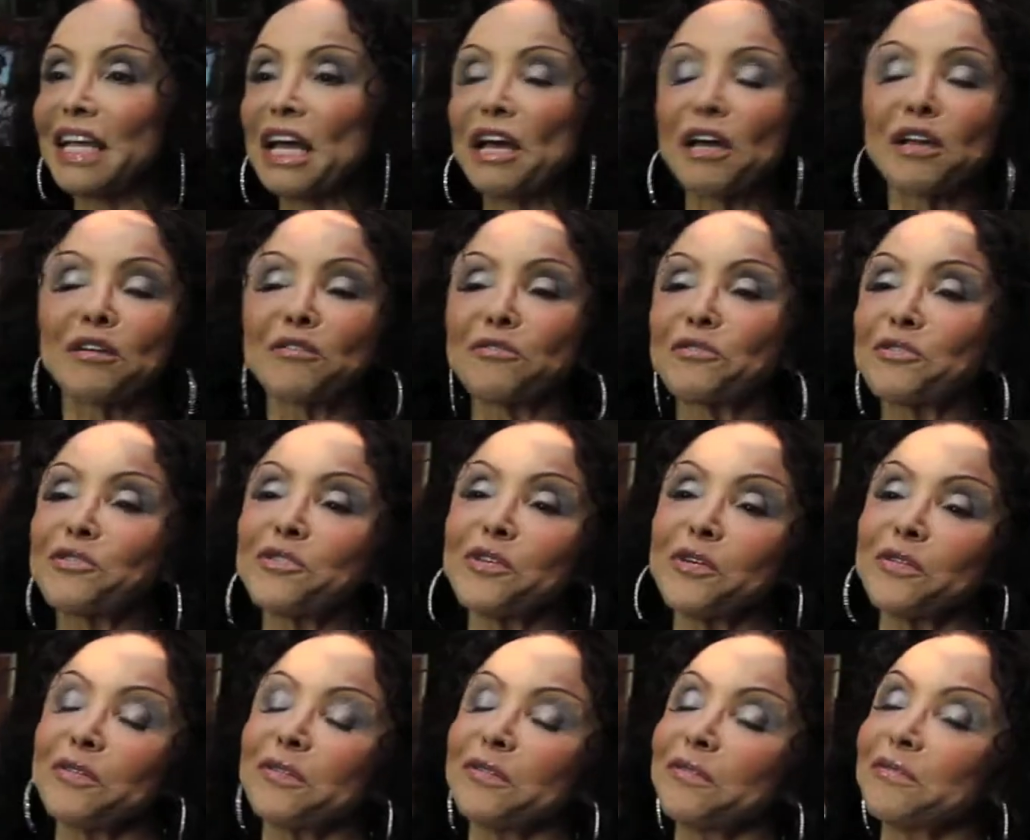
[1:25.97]
And
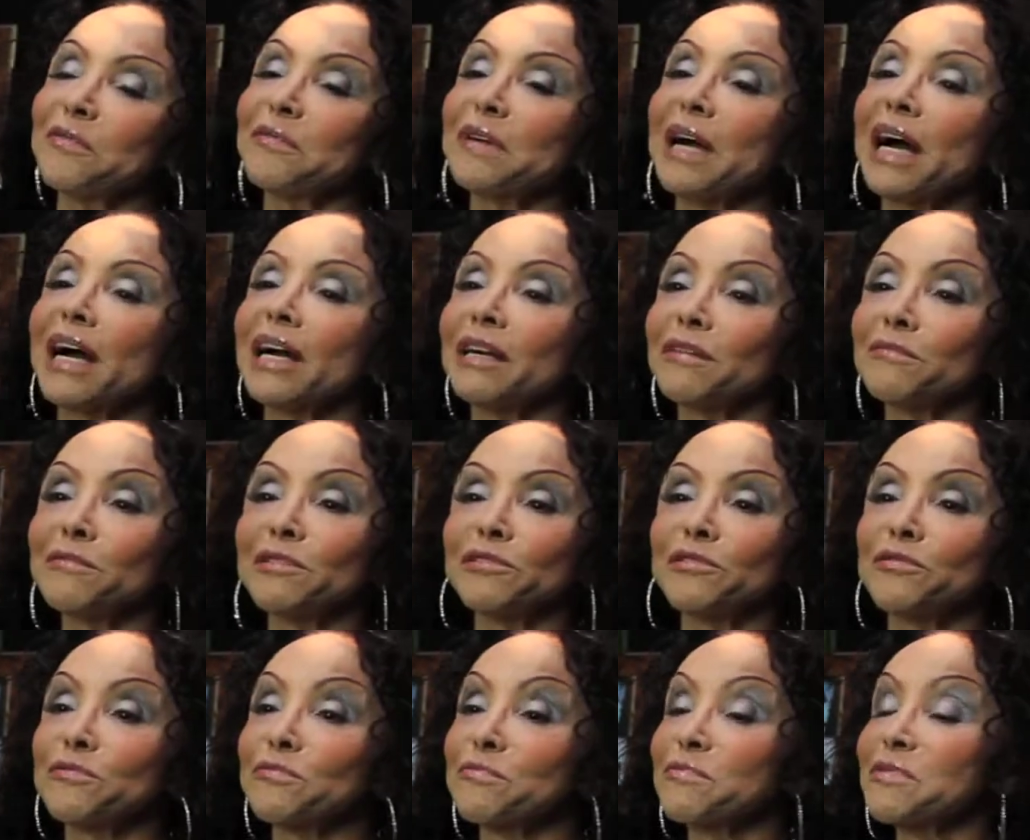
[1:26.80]
so I
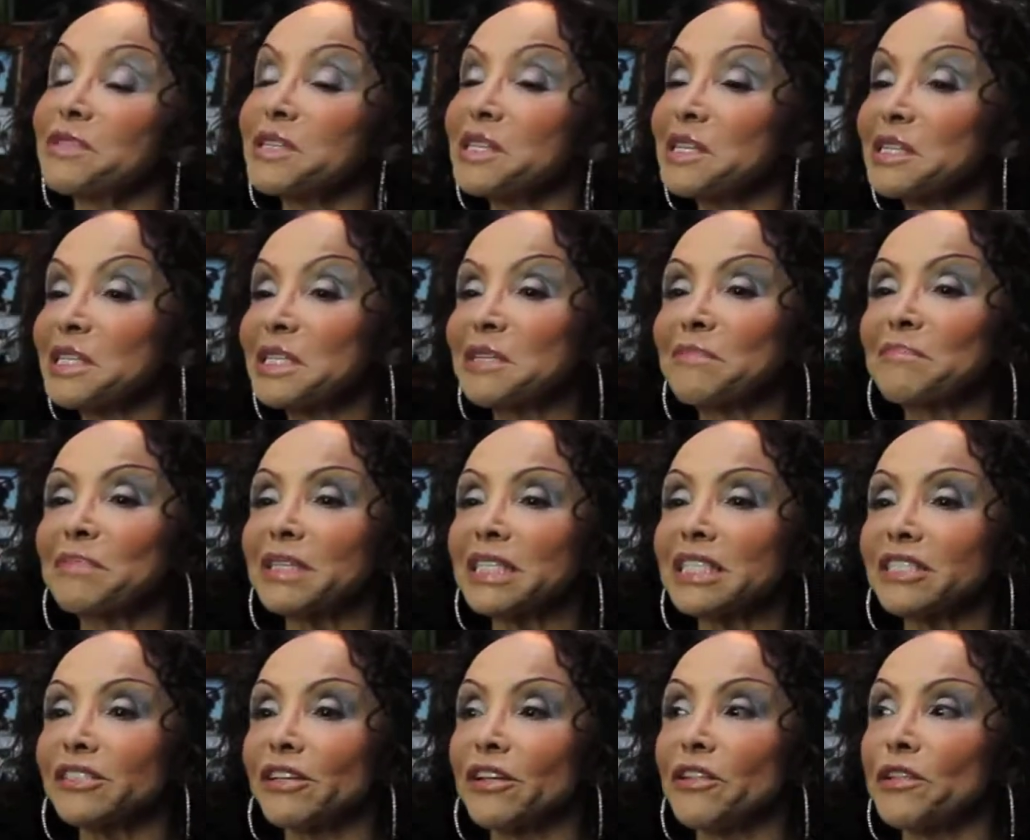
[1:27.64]
was really
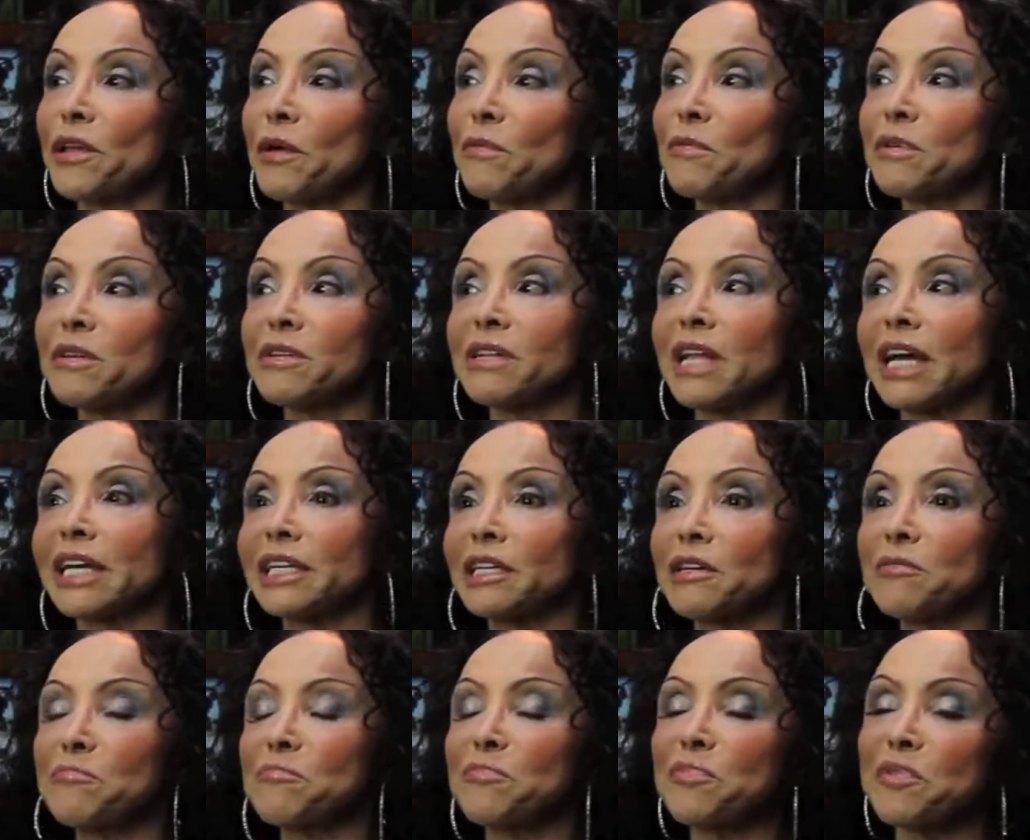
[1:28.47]
pleased, and they were
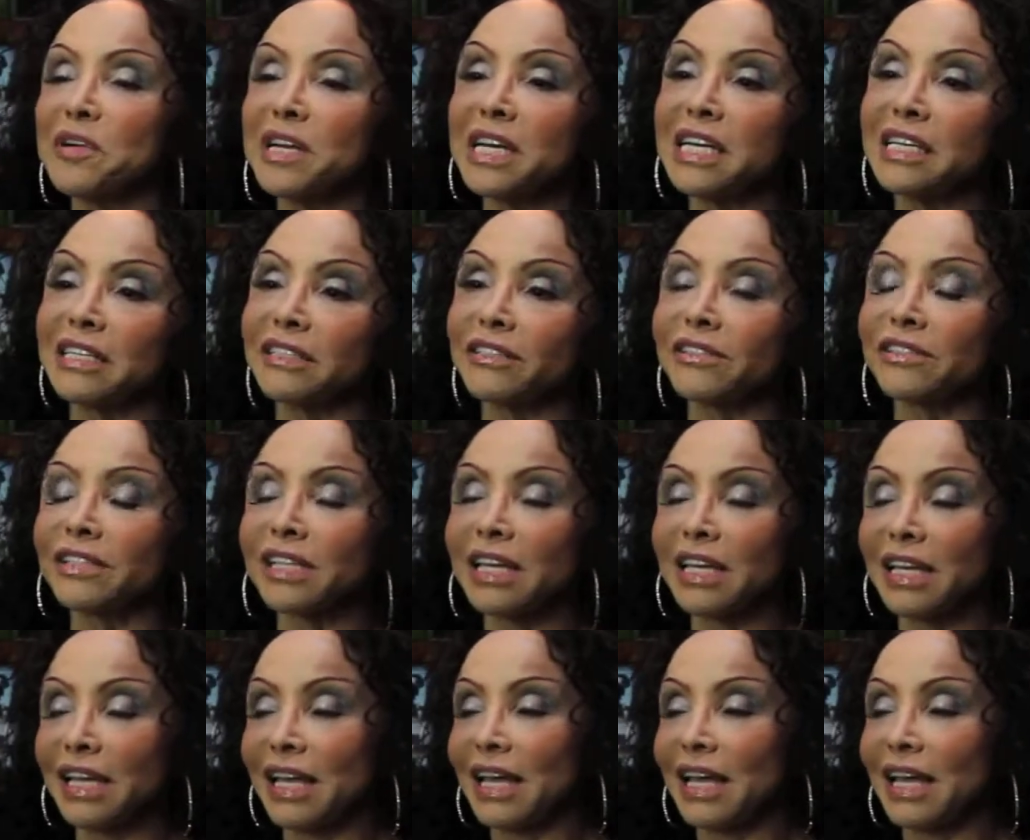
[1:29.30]
like impressed.